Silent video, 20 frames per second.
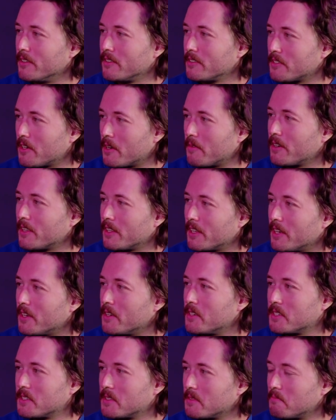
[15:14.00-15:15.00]
You know what I mean? Like,
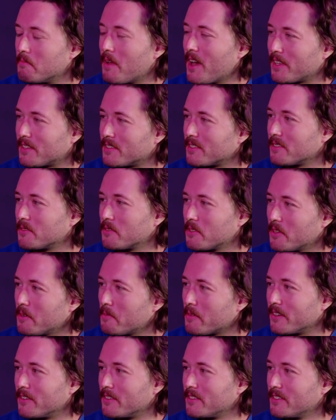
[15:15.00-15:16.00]
it's mad. What are you
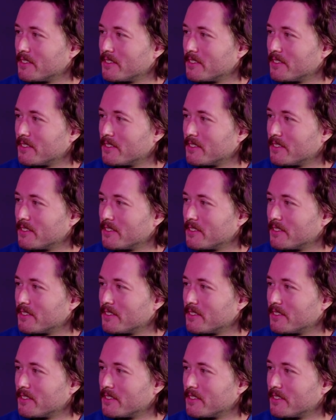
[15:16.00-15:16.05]
on about?